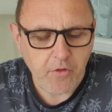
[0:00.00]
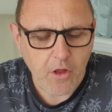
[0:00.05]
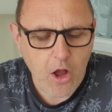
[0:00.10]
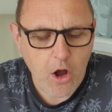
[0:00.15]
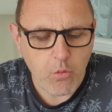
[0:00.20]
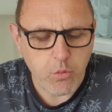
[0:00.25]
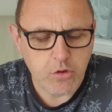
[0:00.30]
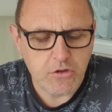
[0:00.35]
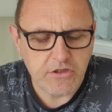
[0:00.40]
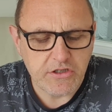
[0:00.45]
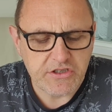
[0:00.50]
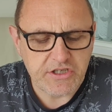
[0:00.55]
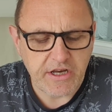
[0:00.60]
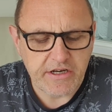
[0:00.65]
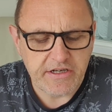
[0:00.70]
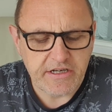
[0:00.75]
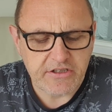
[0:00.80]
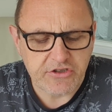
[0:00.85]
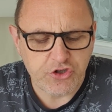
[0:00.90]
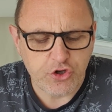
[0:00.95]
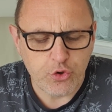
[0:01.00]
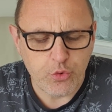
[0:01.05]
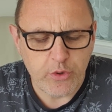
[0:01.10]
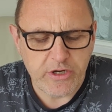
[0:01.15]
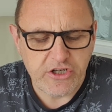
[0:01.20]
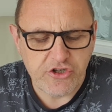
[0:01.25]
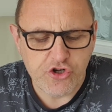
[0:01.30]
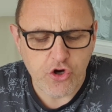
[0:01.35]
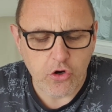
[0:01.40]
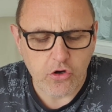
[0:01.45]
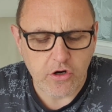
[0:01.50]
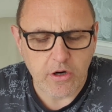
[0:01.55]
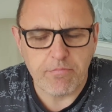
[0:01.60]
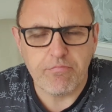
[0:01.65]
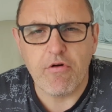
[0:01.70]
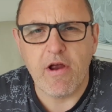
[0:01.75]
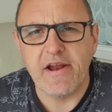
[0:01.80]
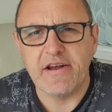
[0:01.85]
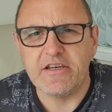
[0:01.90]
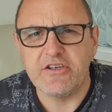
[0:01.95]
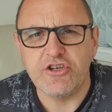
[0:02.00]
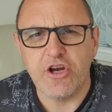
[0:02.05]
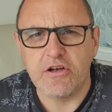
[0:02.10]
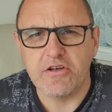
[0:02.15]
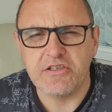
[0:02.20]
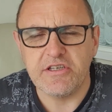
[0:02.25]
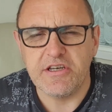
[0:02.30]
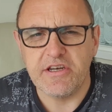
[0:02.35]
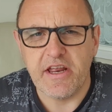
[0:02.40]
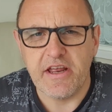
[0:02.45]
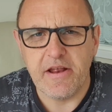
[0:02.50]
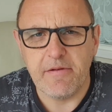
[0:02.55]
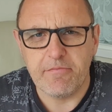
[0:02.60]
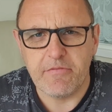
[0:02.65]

I wouldn't say there's gooey chocolate brownie chunks in there.